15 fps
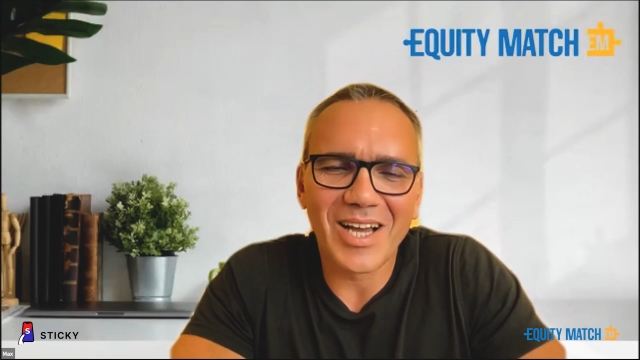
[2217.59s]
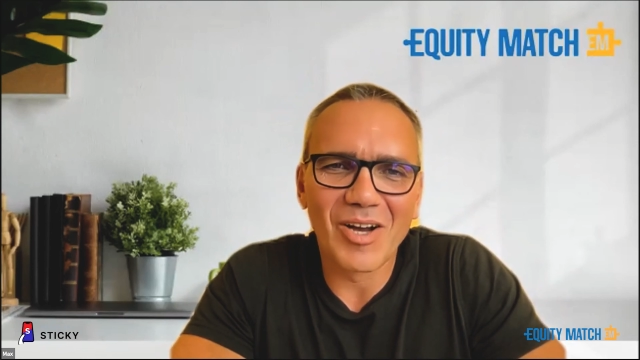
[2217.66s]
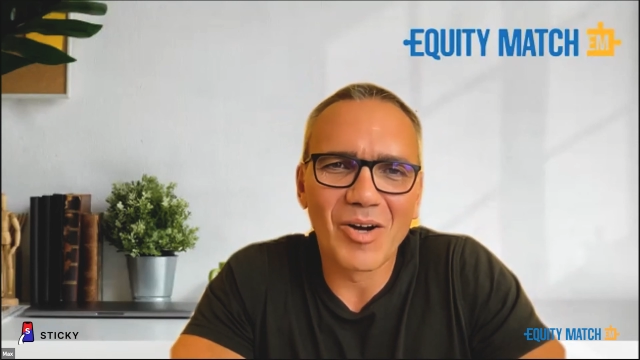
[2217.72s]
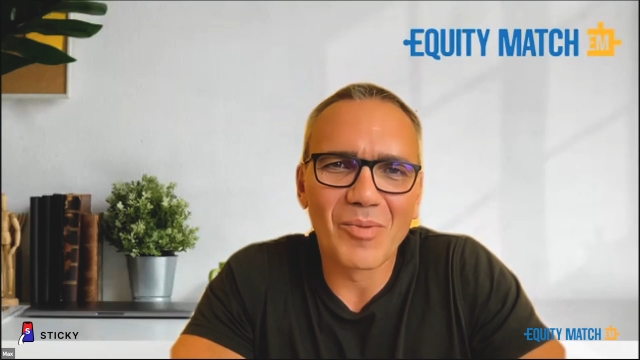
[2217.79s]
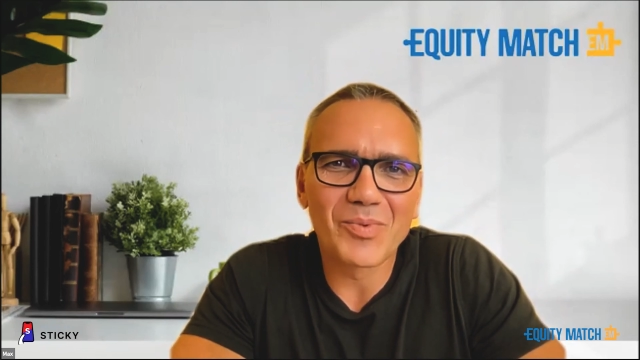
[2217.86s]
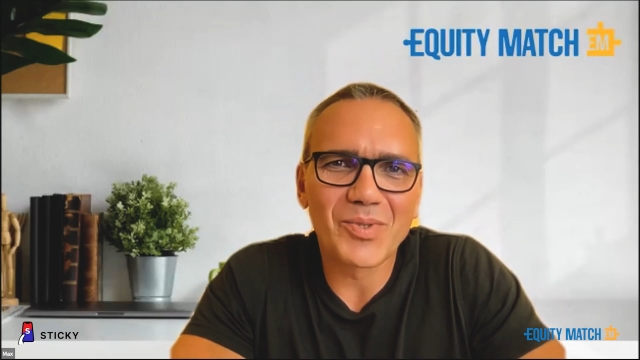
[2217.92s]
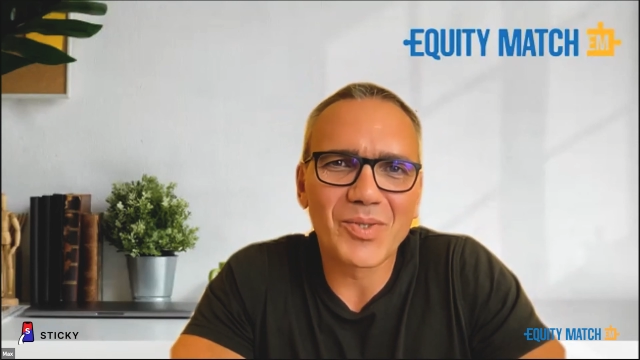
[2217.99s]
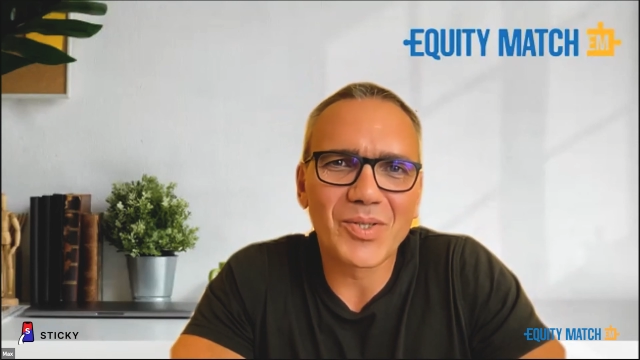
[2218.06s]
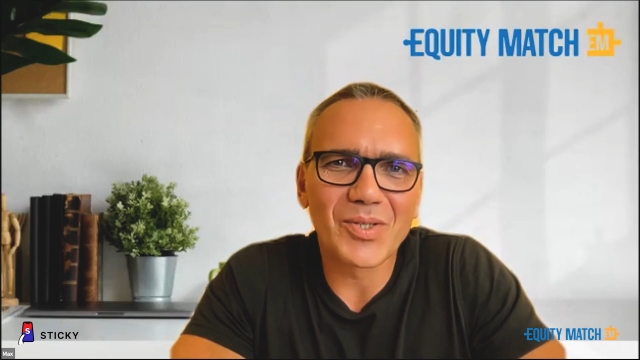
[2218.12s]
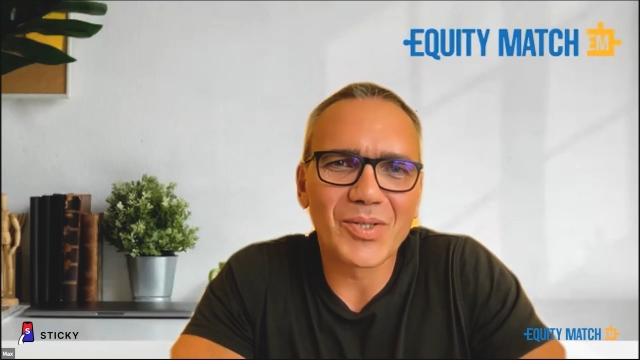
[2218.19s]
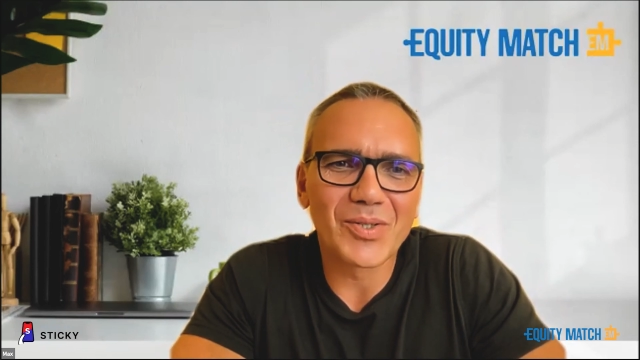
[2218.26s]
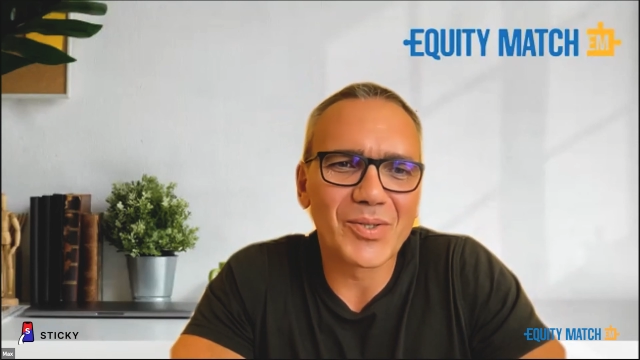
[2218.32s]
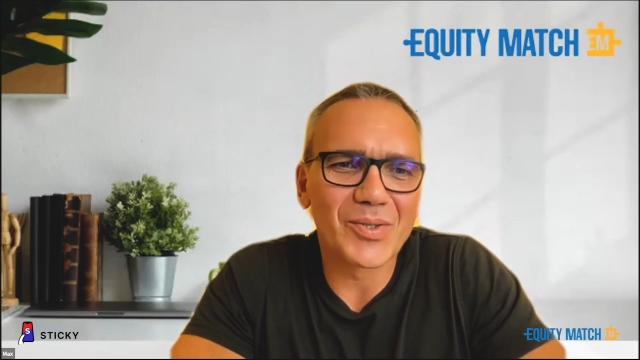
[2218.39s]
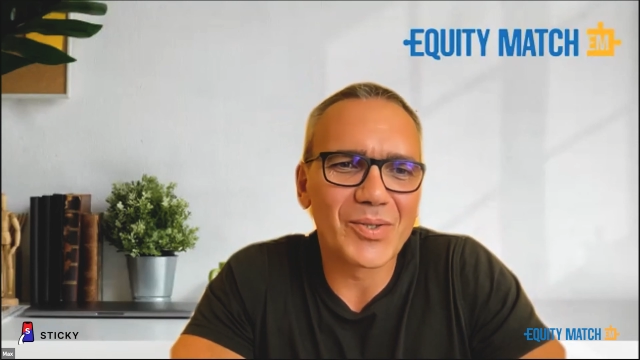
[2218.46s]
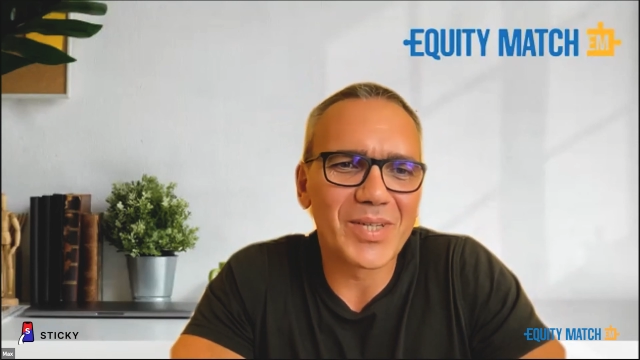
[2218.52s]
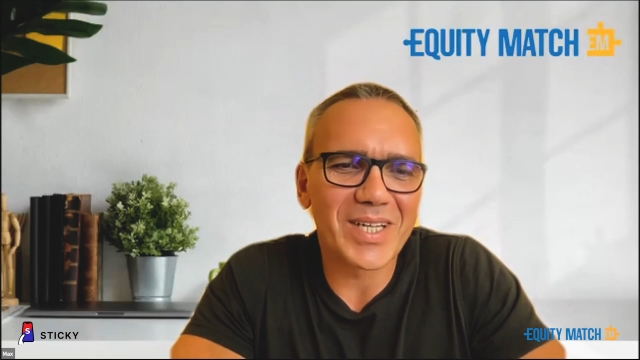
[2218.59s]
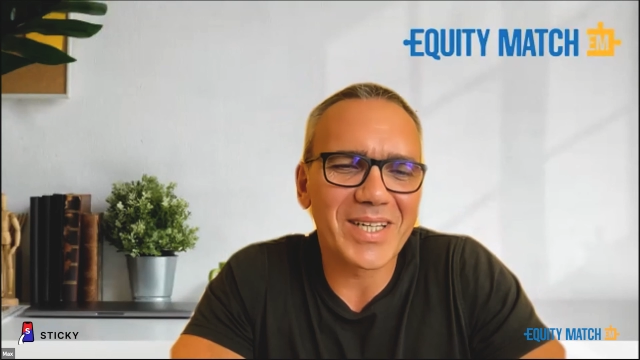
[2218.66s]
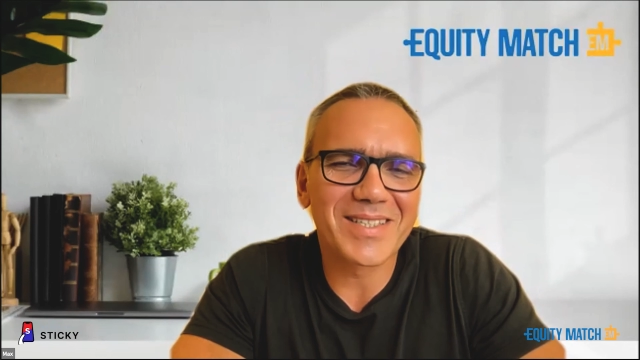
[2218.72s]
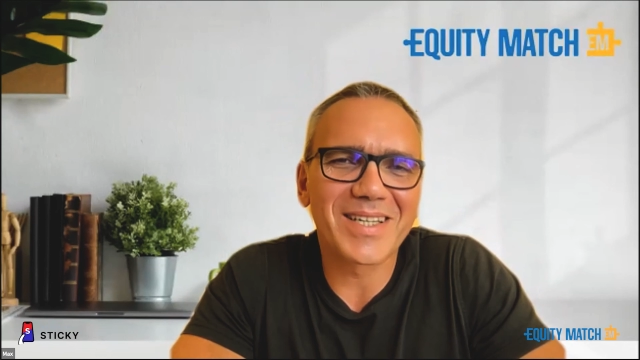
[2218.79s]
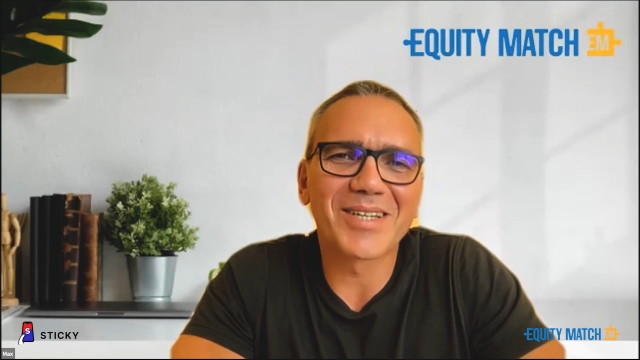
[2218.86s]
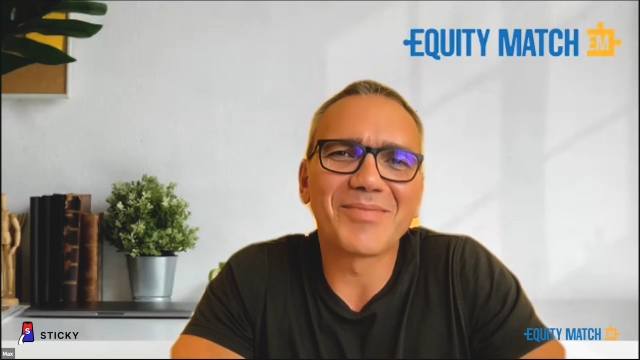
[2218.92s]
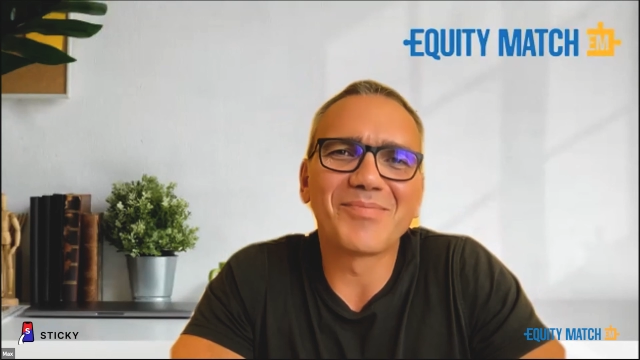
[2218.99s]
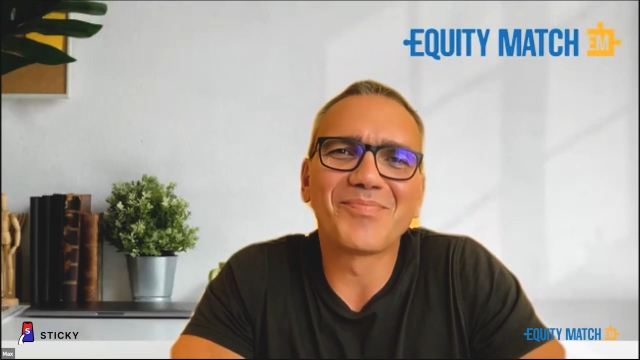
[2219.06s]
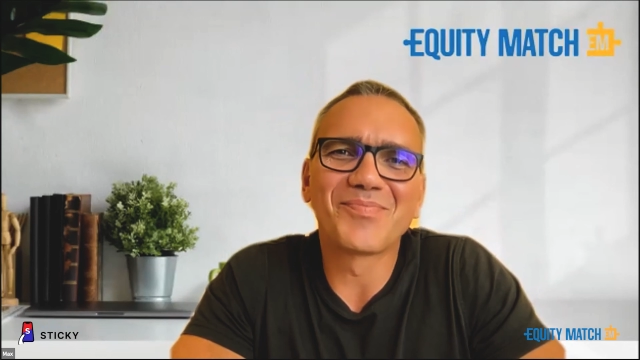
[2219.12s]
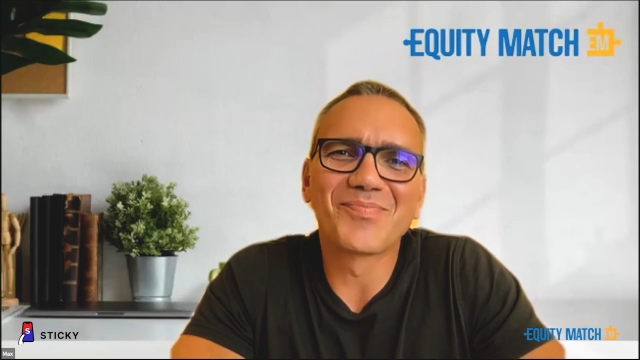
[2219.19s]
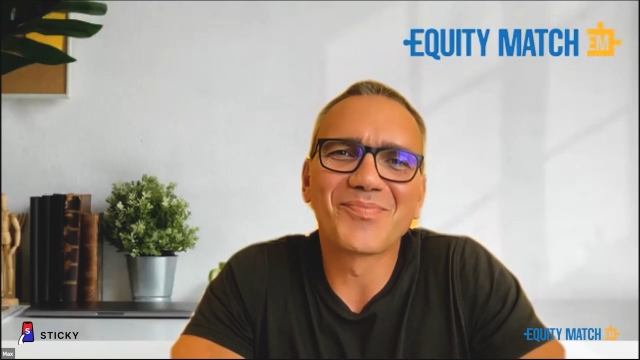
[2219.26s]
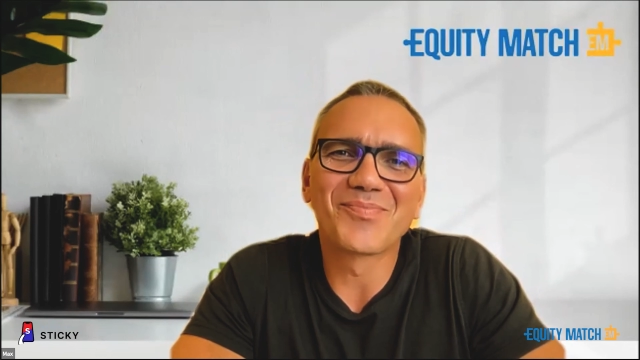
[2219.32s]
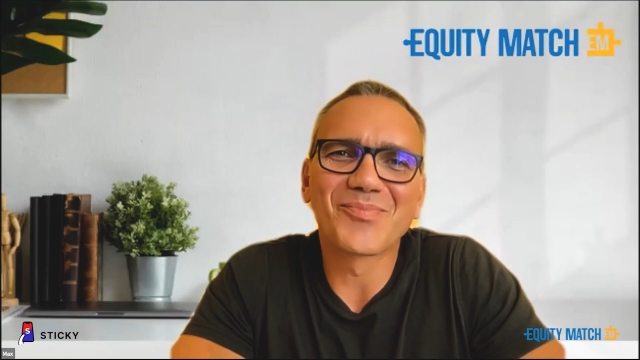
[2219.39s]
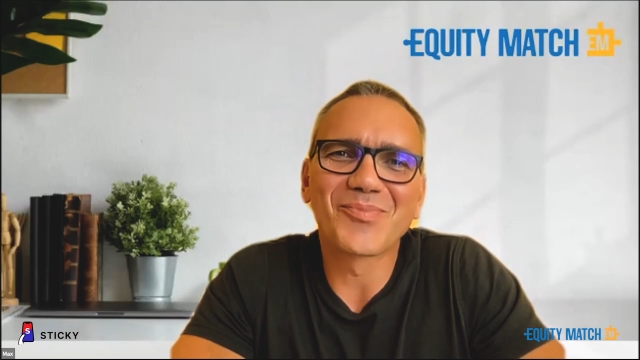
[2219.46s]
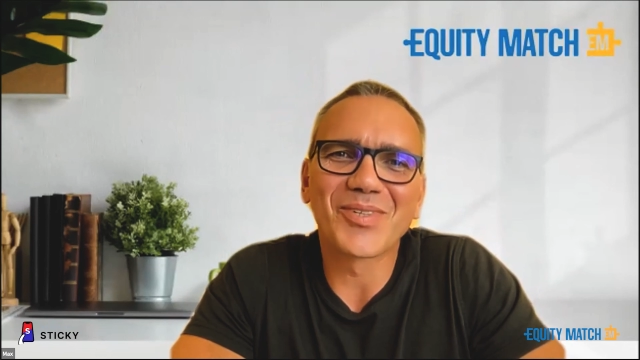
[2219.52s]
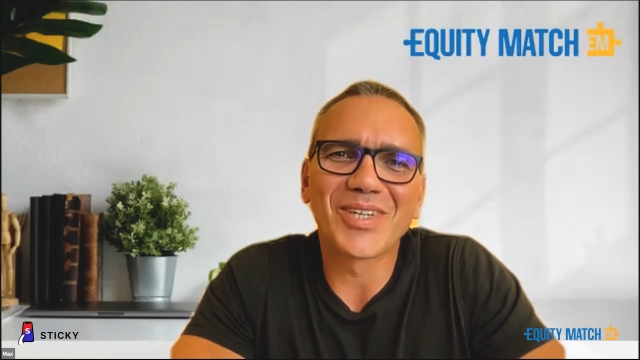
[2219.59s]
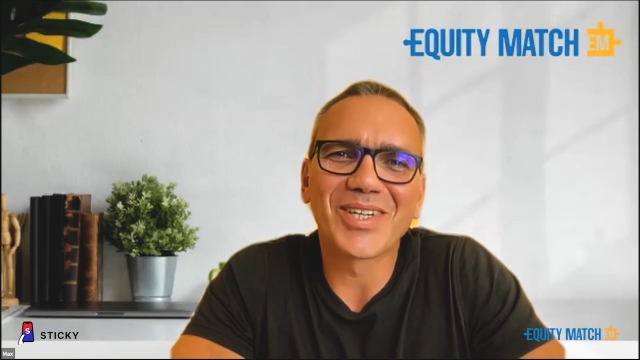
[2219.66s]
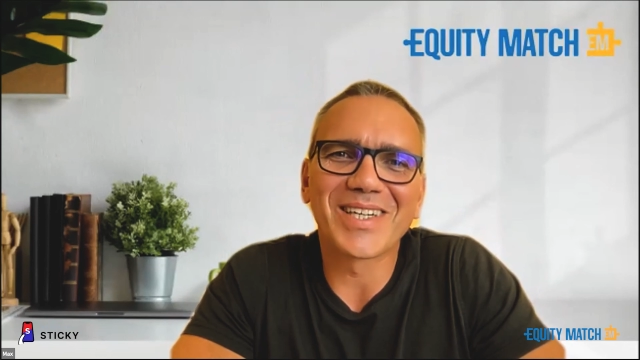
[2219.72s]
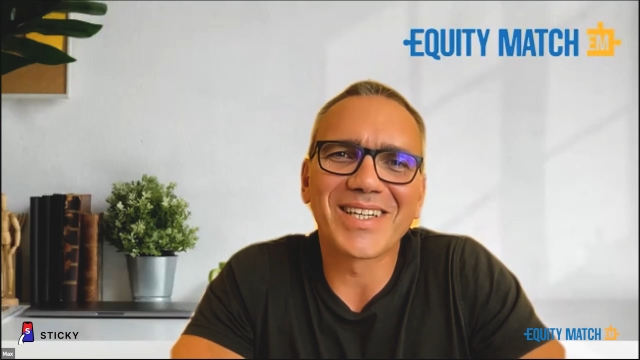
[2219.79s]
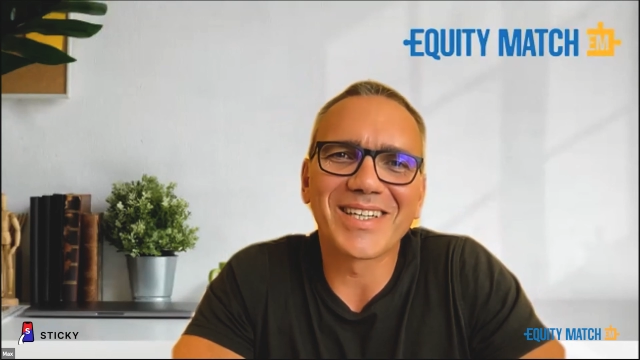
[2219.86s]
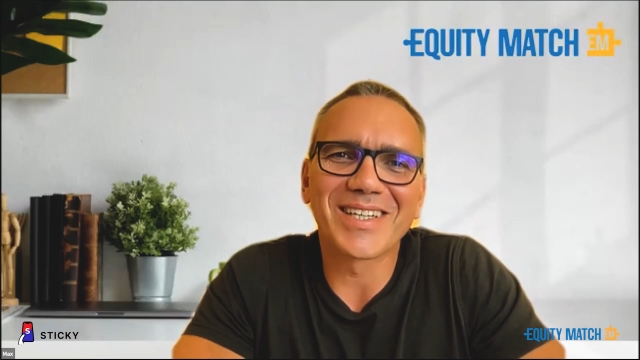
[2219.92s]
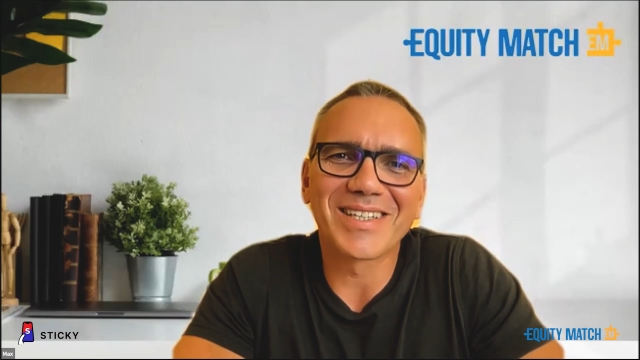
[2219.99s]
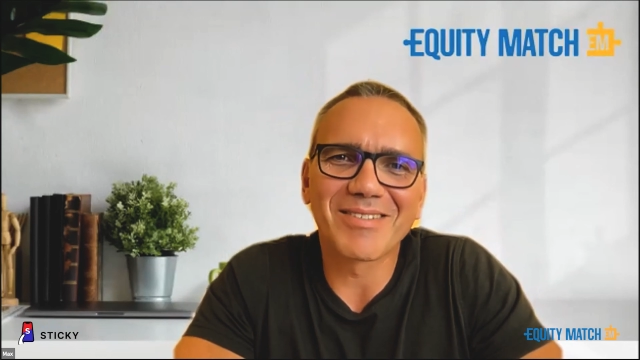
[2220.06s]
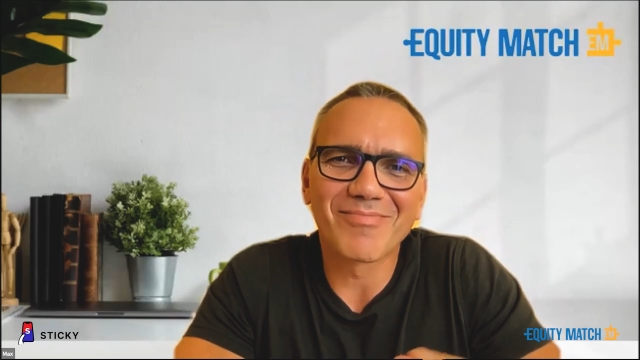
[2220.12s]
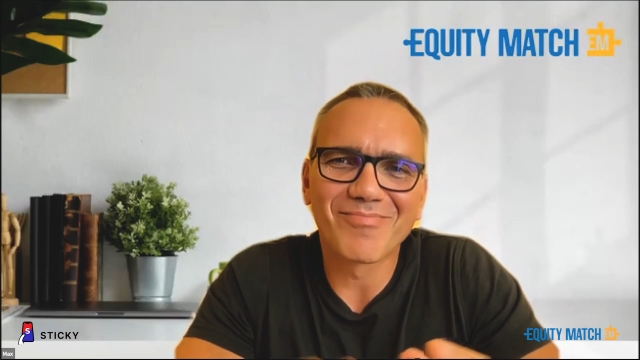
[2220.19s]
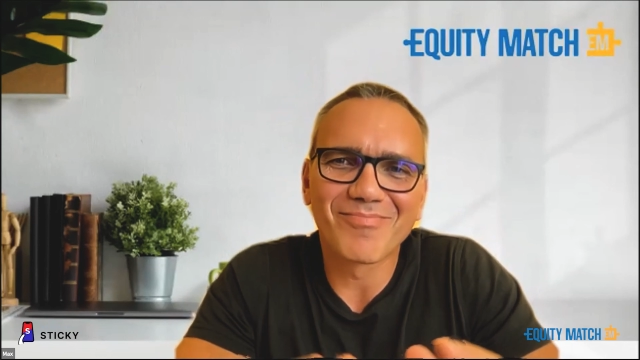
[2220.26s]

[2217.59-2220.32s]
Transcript: I hope to see you next time with